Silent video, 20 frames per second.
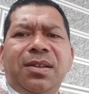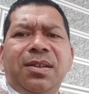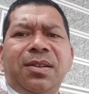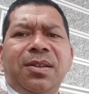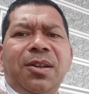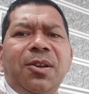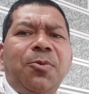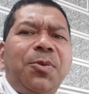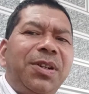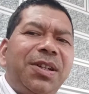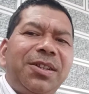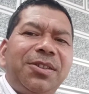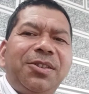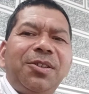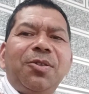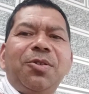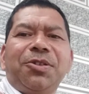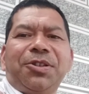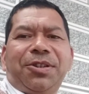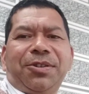Now, what is
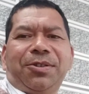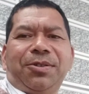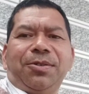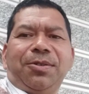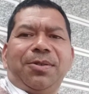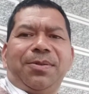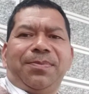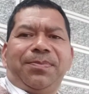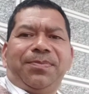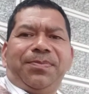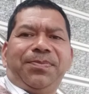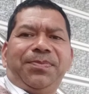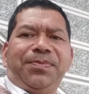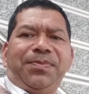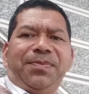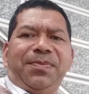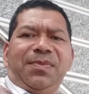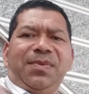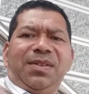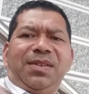the Gauss's theorem?
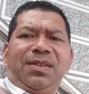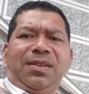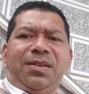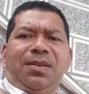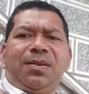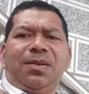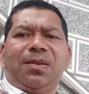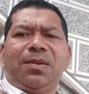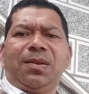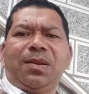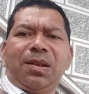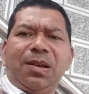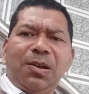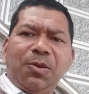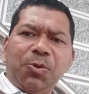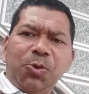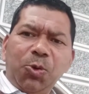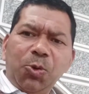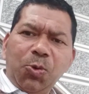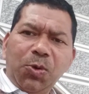Now
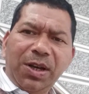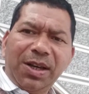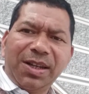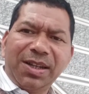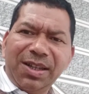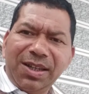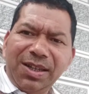you are